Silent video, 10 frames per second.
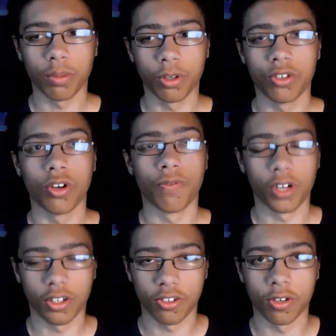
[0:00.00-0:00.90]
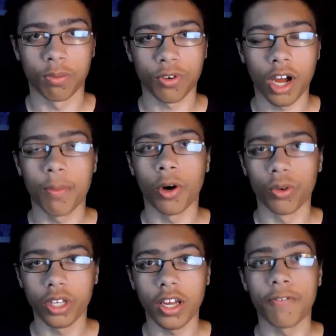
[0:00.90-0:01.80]
please don't forget to subscribe
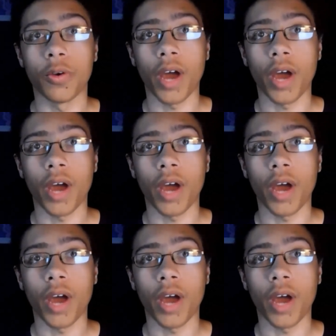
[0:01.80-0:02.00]
only if you